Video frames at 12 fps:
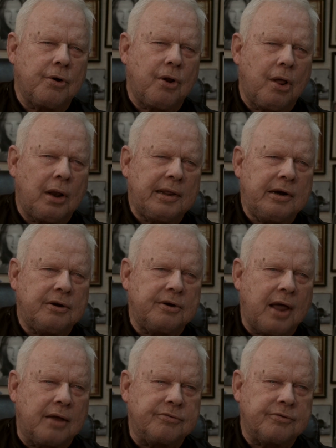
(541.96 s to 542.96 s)
it all into
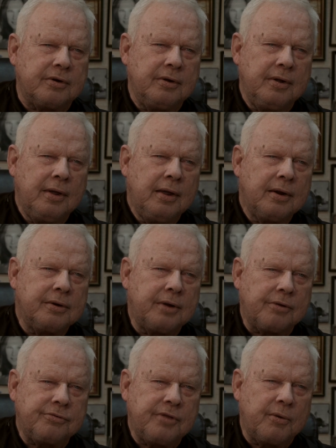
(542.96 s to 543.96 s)
dust
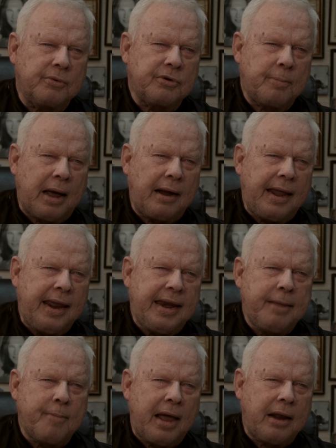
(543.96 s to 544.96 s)
that was about
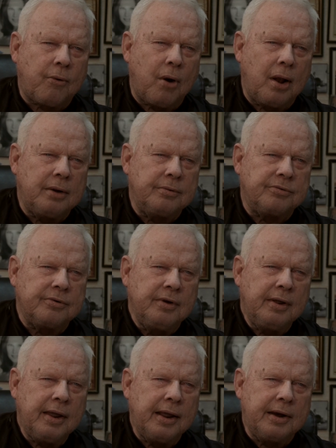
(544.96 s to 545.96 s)
80 microns
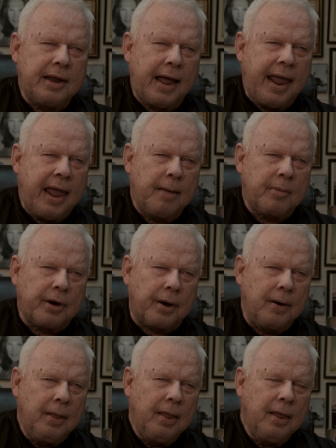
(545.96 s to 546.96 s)
in diameter.